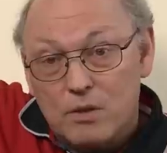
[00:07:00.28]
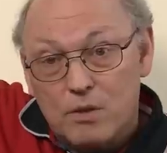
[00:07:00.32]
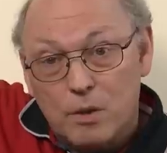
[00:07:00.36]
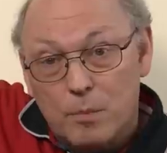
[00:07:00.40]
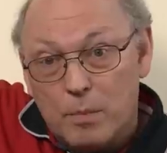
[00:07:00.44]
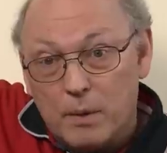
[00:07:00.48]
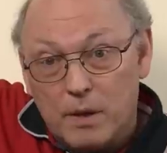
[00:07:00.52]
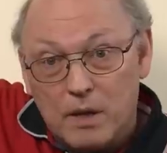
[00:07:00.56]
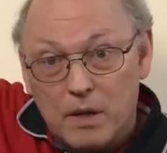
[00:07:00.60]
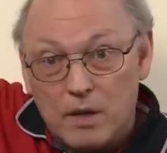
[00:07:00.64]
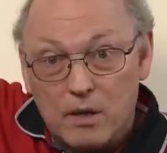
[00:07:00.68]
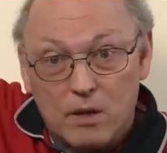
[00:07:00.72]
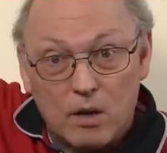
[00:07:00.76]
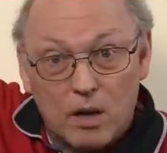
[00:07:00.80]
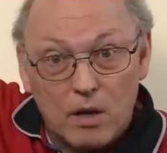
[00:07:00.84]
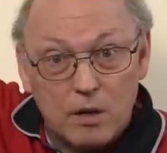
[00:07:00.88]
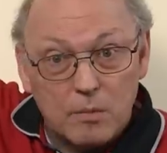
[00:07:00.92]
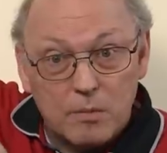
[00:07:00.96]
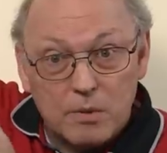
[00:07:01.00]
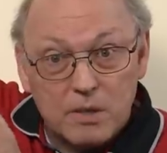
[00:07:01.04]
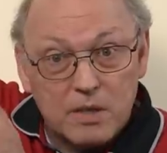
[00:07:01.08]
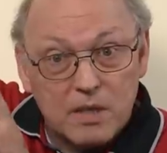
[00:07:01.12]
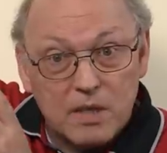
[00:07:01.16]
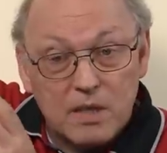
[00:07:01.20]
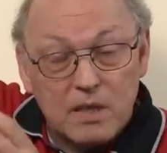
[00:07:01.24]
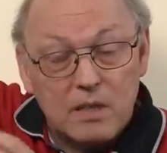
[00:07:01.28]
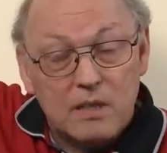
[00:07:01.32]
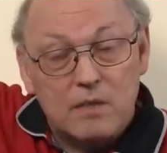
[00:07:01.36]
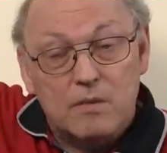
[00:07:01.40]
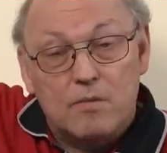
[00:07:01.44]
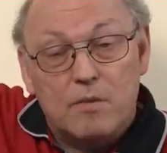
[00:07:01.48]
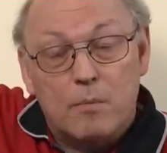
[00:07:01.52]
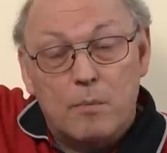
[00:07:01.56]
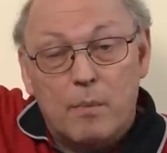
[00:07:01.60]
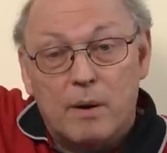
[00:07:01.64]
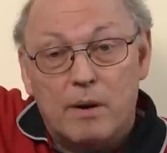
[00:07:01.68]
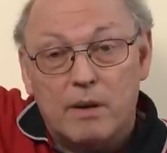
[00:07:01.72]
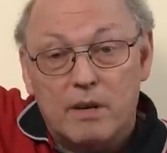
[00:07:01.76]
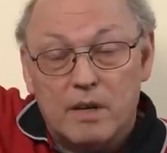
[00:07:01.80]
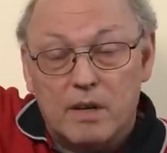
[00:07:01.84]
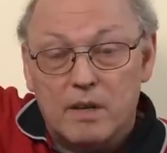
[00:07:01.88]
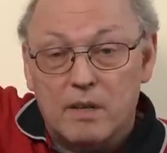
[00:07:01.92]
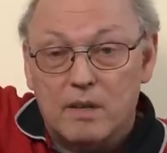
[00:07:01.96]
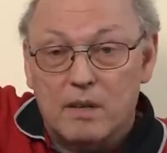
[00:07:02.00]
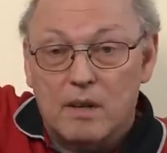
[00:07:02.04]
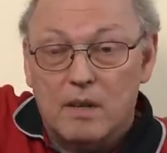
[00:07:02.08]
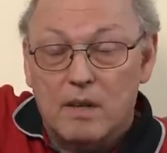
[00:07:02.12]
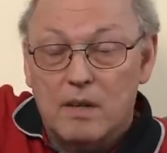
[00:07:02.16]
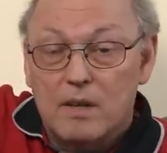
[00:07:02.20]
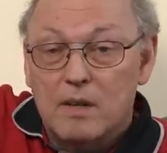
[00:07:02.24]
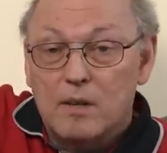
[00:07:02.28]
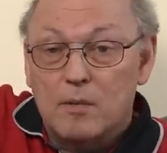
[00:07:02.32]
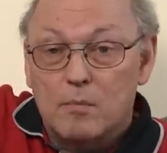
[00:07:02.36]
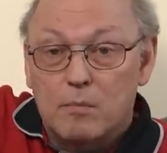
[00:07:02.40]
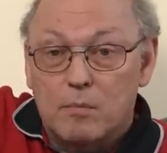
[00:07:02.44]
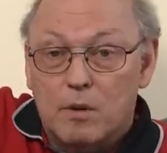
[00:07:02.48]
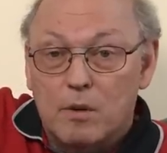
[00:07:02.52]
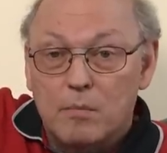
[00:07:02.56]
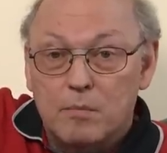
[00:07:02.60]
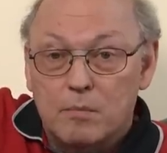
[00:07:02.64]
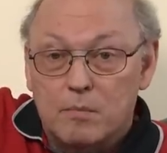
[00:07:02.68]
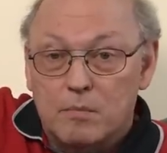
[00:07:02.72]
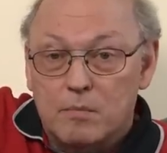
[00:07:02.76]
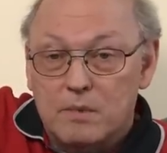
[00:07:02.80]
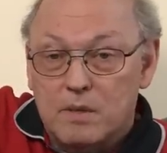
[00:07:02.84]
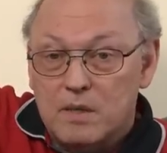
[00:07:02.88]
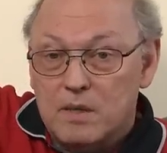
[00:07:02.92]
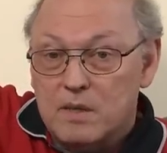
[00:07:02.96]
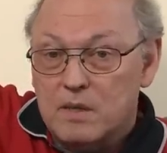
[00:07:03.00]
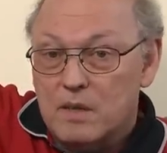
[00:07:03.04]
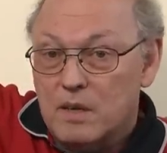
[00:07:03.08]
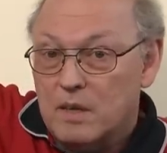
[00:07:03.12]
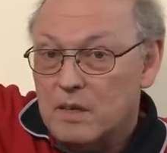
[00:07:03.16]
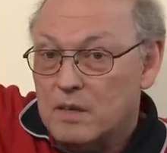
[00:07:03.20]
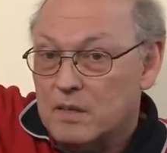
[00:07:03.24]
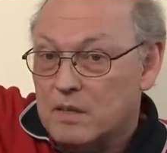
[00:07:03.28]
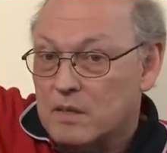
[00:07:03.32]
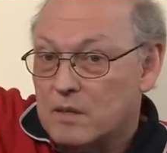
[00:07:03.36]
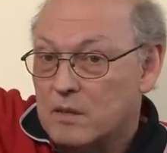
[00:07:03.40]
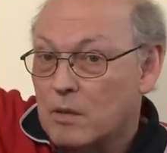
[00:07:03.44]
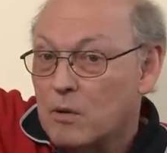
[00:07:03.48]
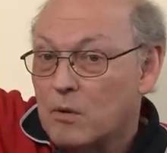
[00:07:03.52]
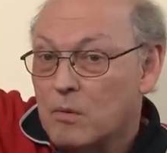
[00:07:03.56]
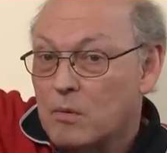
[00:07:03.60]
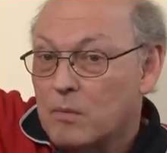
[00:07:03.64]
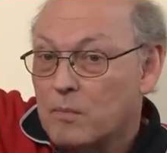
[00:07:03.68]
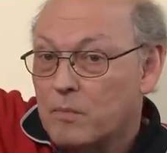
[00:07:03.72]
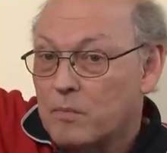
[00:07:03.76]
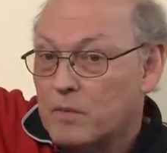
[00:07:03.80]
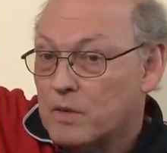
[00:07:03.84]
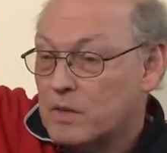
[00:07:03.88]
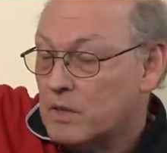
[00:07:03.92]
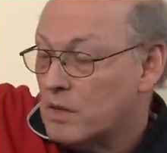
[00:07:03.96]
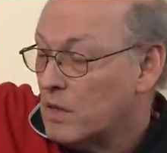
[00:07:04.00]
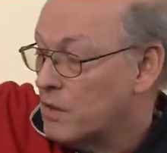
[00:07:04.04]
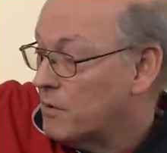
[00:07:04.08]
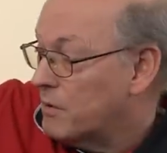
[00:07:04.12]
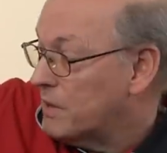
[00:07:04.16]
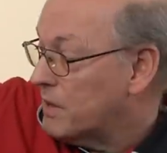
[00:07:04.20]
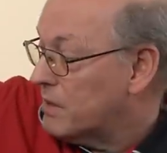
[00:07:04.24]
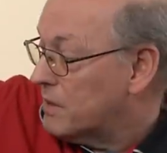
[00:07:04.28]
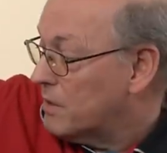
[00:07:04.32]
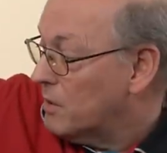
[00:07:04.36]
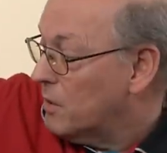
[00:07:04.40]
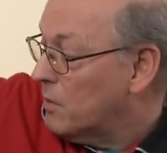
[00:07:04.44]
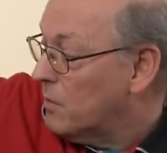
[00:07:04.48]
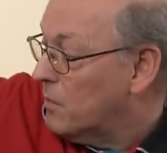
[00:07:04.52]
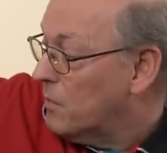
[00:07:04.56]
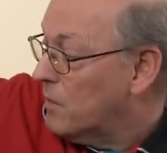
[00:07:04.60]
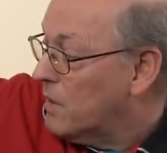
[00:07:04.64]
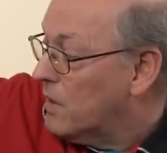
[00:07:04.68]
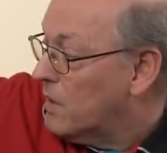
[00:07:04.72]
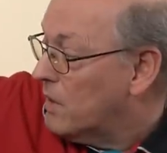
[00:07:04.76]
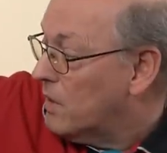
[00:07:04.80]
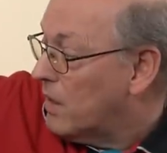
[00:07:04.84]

typical column stills of American bourbon distillers. No, distilleries, no.